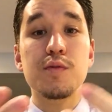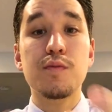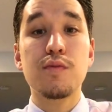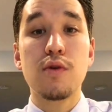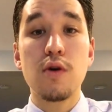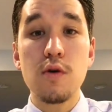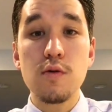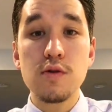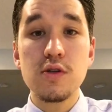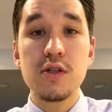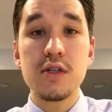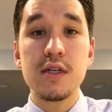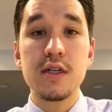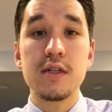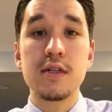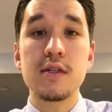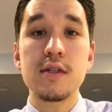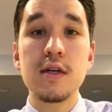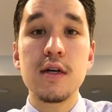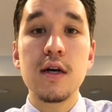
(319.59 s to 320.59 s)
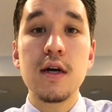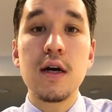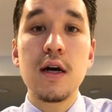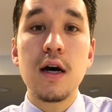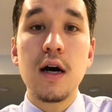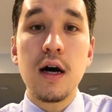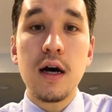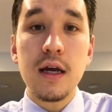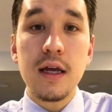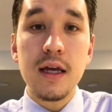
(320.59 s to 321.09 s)
proceeds
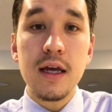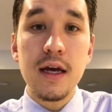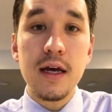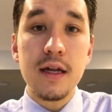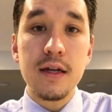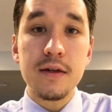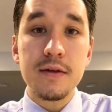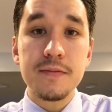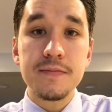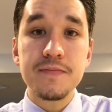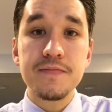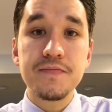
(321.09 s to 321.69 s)
again